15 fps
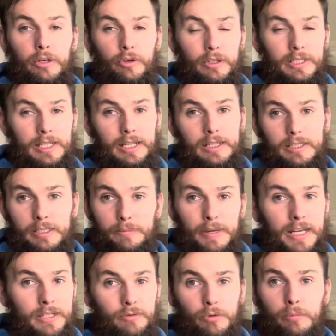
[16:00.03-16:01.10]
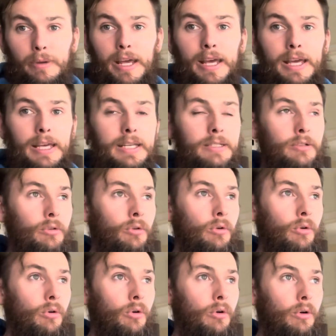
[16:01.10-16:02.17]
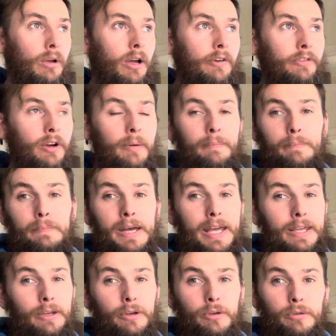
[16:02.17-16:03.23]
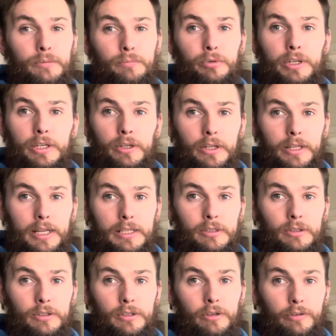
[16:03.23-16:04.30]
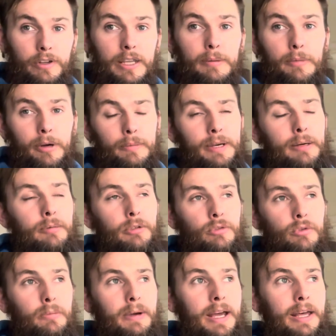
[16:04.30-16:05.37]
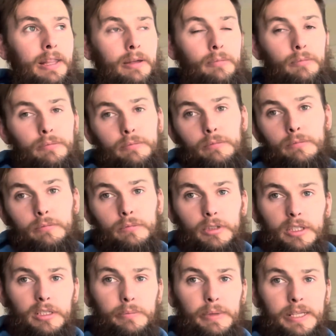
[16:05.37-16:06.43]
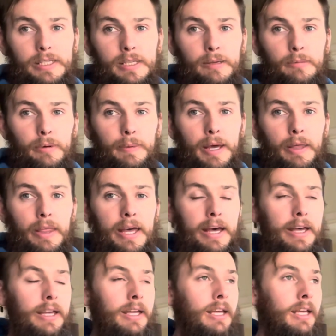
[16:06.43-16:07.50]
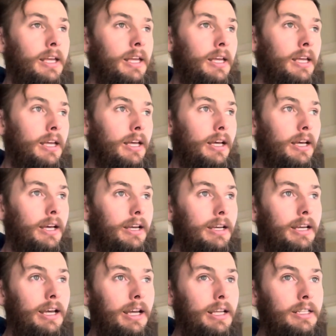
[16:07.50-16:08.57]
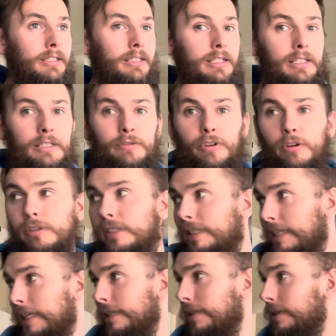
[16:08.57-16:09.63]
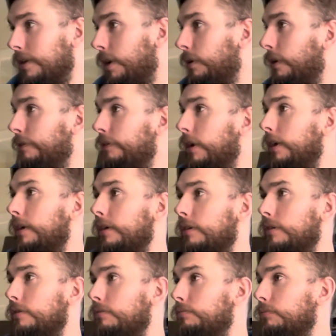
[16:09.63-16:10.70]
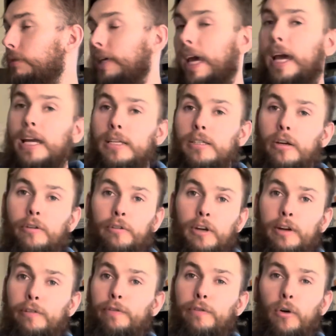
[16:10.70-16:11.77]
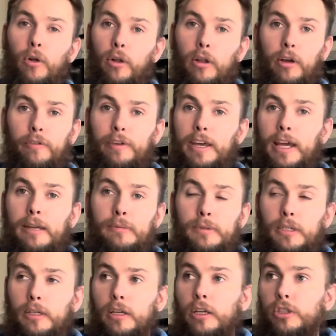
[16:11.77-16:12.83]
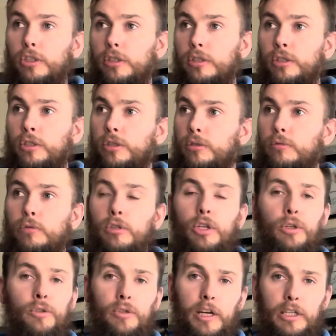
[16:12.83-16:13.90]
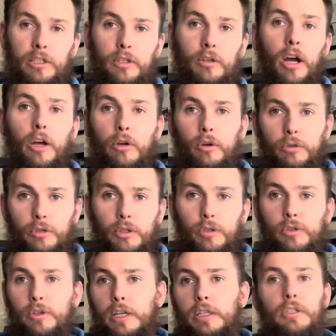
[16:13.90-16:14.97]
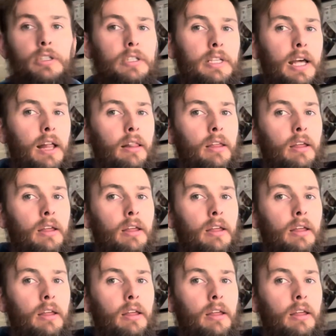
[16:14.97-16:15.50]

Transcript: I sell it as spares and repairs. Or I've got a mate who's pretty good at that sort of stuff. He might be able to repair them. I'm going to speak to him about that. And as far as discs go, I've got a case over here full of games that are just too scratched. I call too scratched to sell.